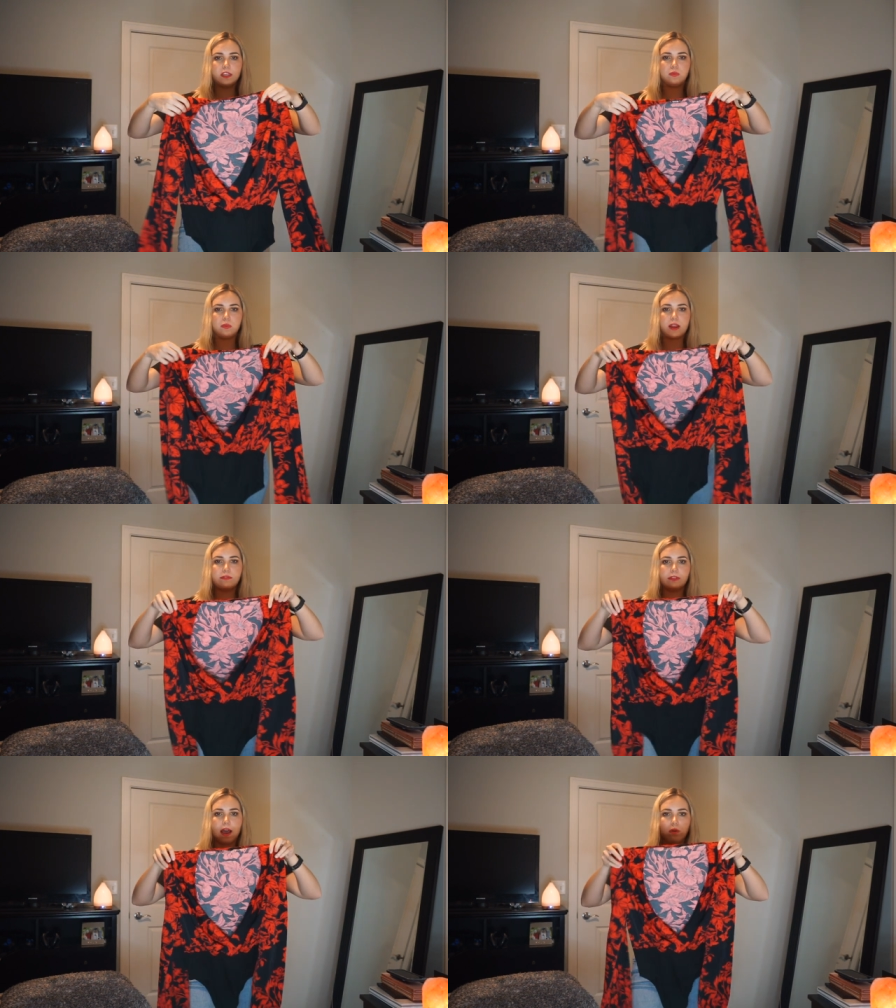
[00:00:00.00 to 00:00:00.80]
these
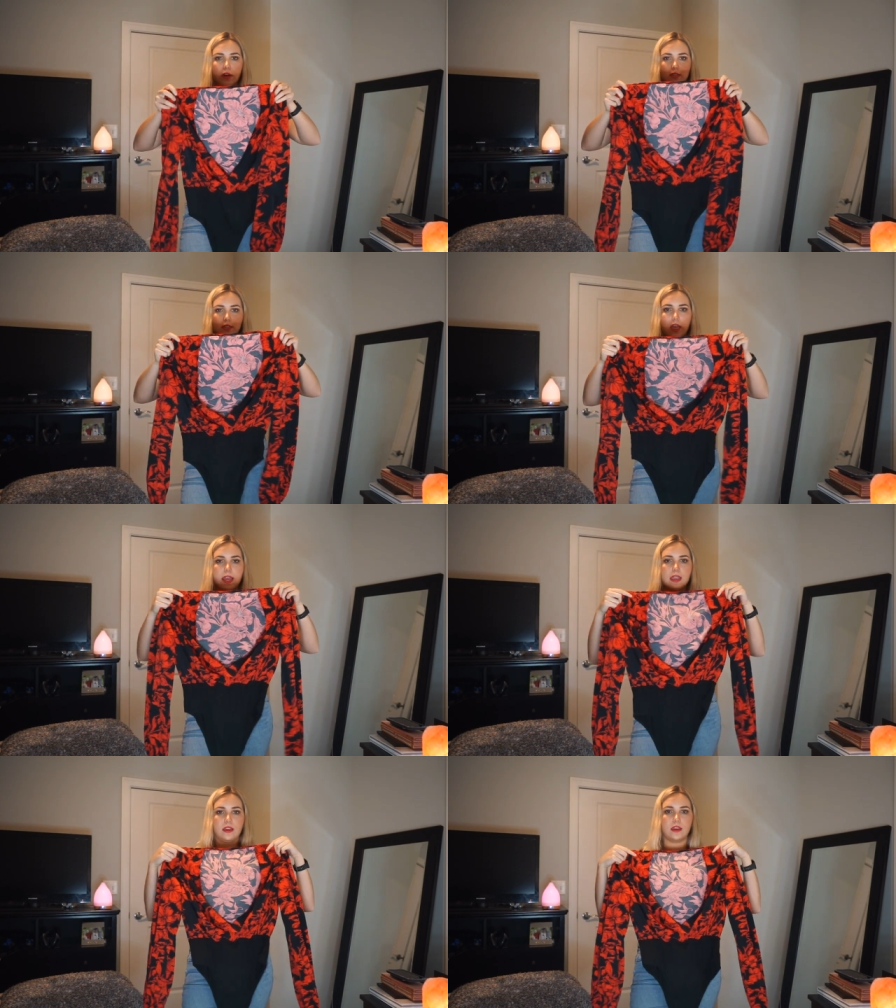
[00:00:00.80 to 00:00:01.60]
red flowers.
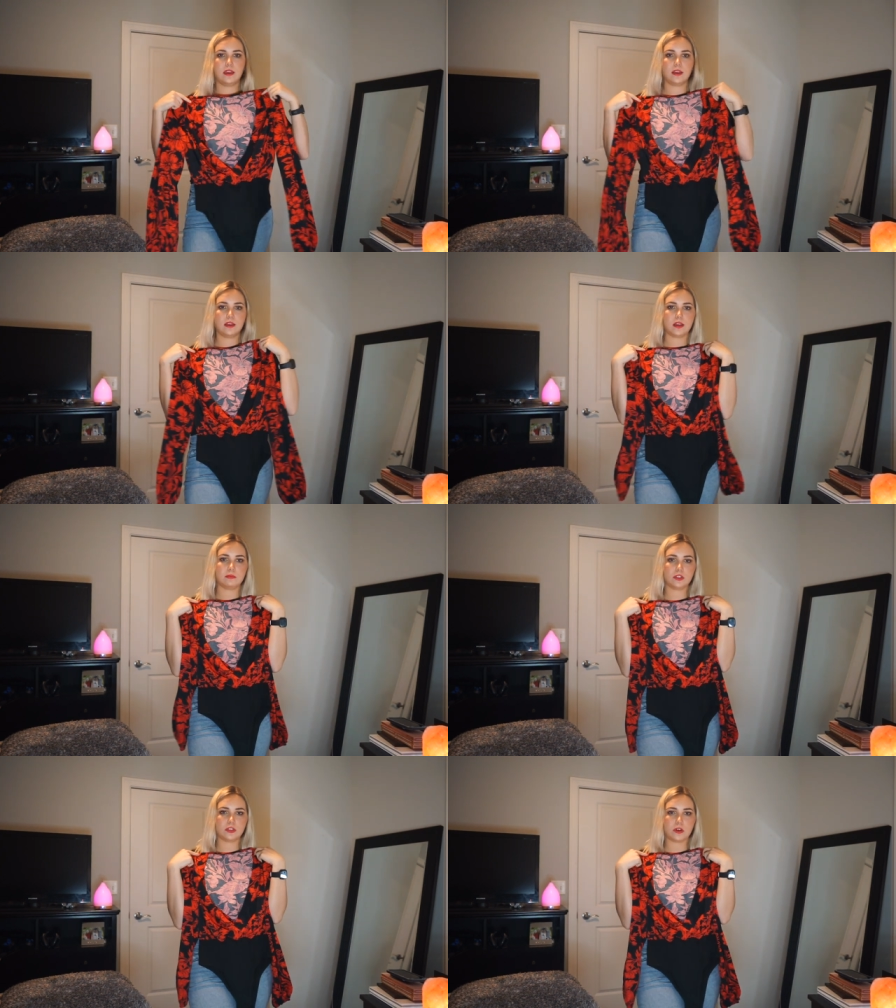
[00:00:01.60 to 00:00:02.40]
Like,
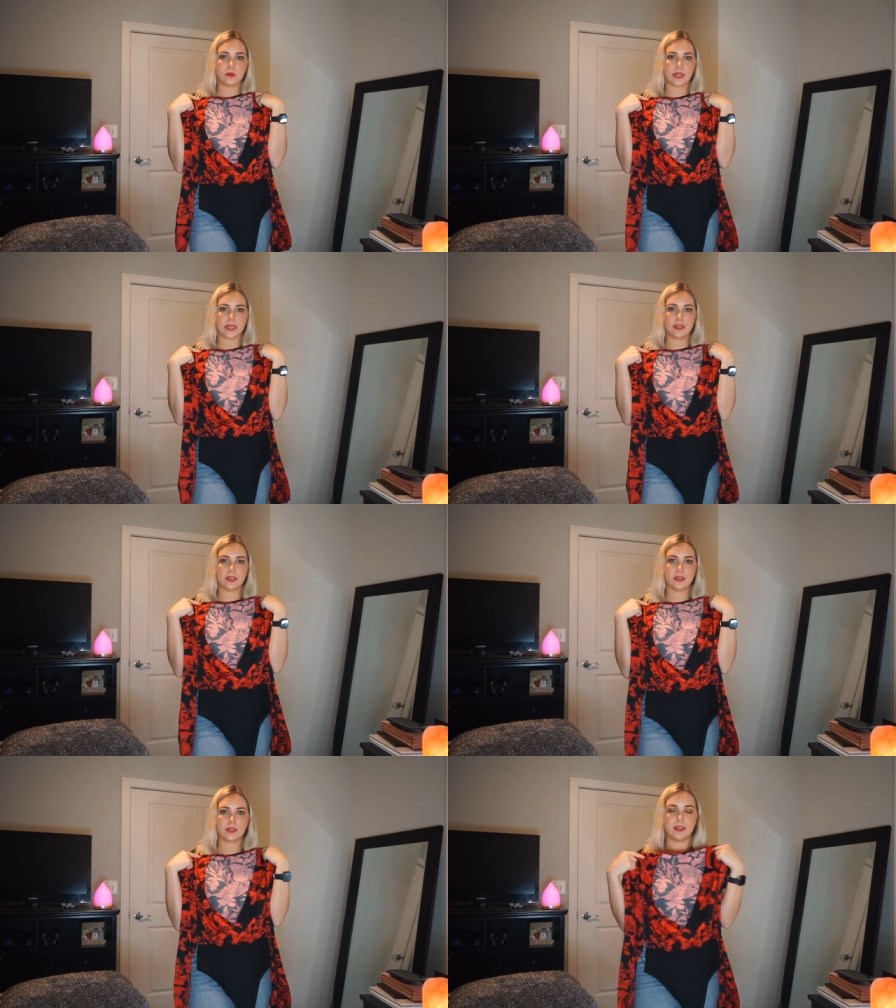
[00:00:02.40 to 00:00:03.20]
I'm so in it.
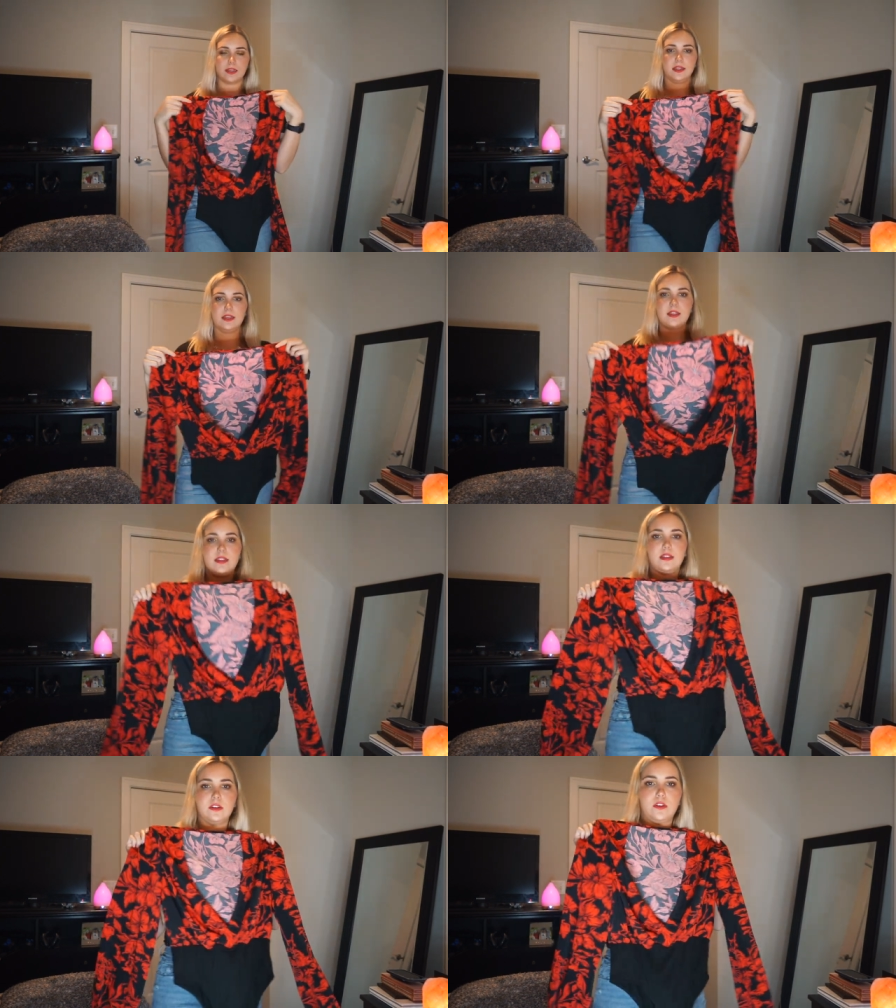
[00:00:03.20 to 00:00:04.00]

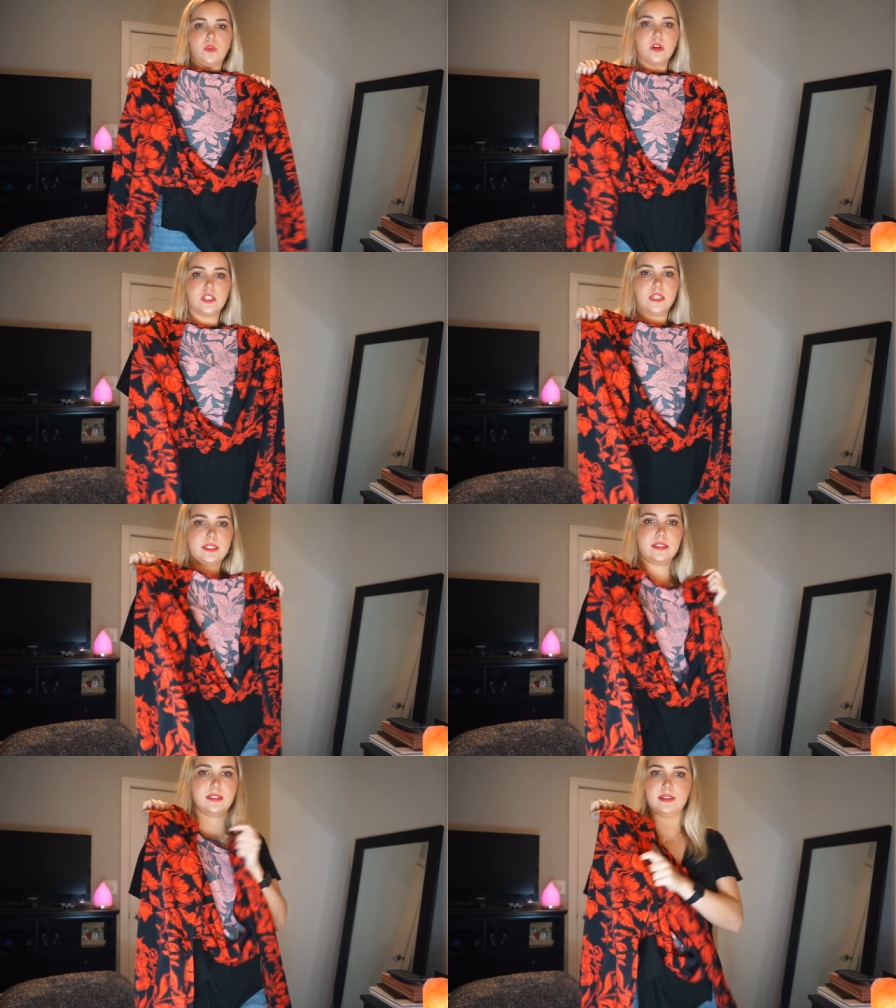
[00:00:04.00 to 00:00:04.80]
They're
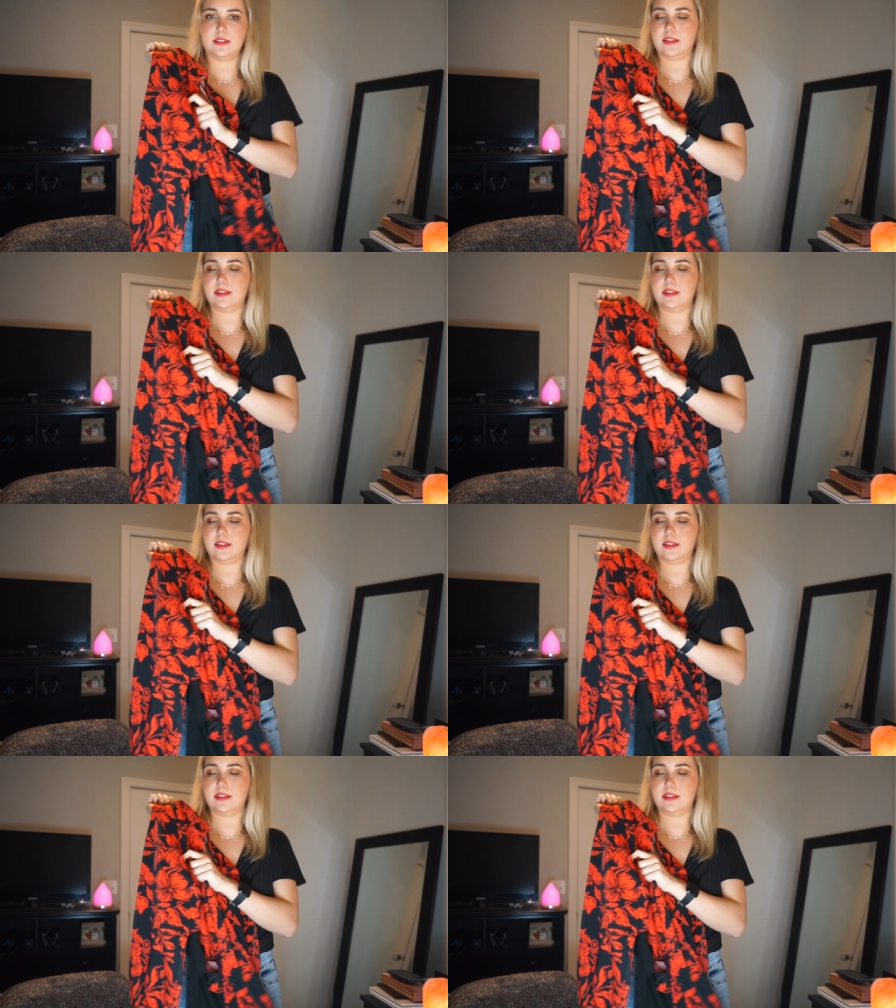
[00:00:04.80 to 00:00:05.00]
gorgeous.